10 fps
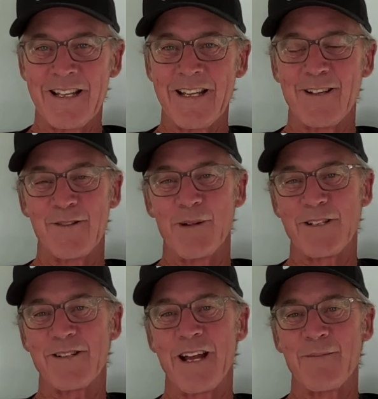as much
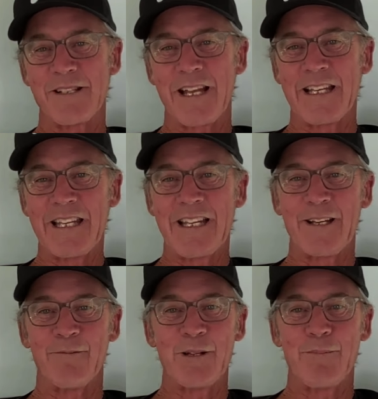time as I needed,
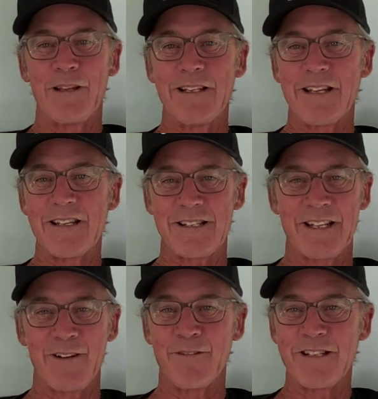and we play tested
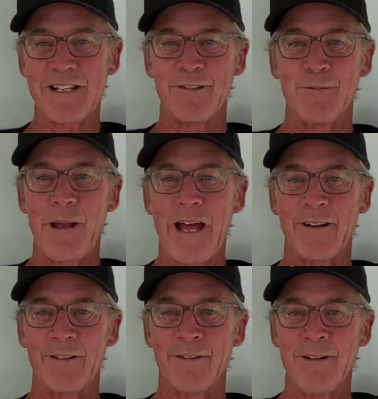every single
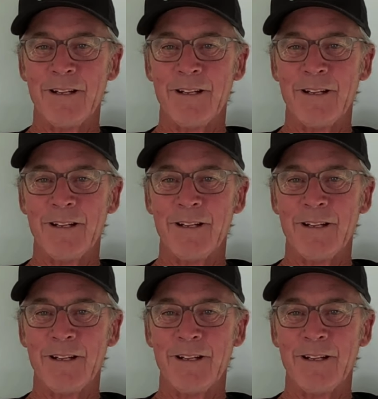paddle,